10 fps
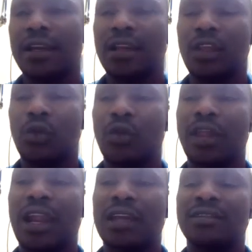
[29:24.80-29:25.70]
you
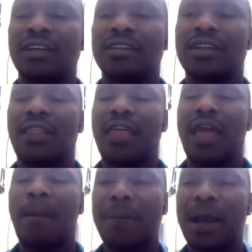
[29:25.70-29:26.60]
realize that the
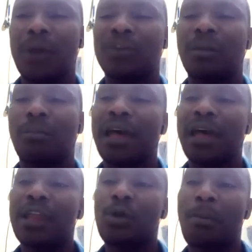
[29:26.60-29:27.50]
umpire who's umpiring
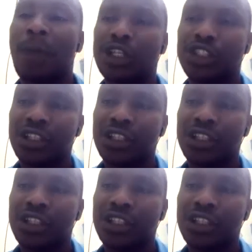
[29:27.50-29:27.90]
the match